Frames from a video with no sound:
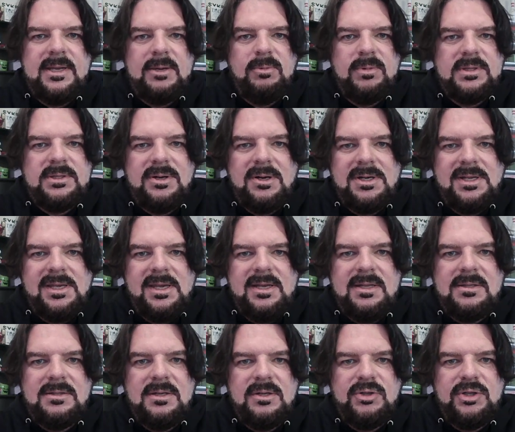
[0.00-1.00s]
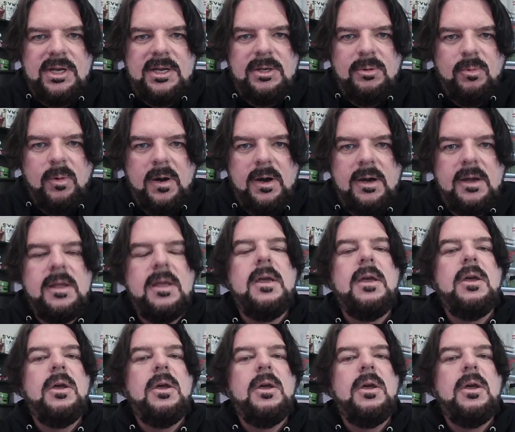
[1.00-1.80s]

and we start to get into January,